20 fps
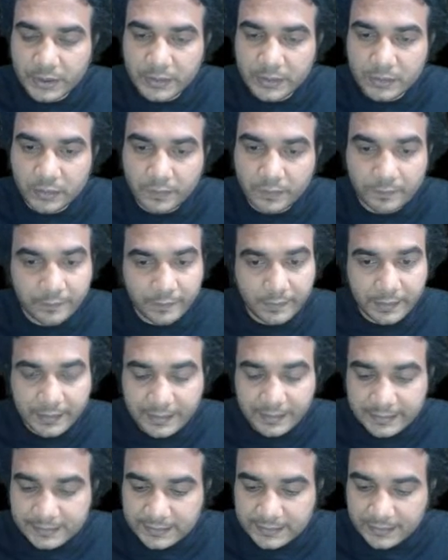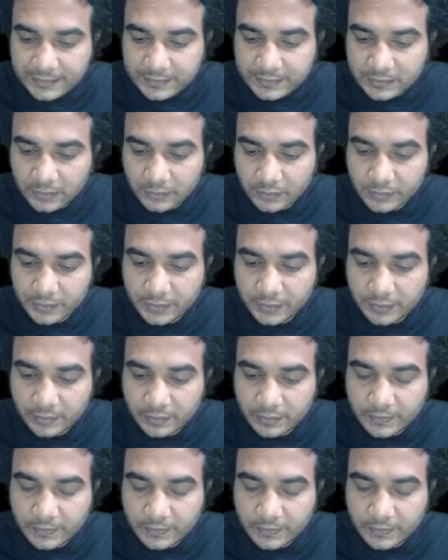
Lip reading: is of 86,000.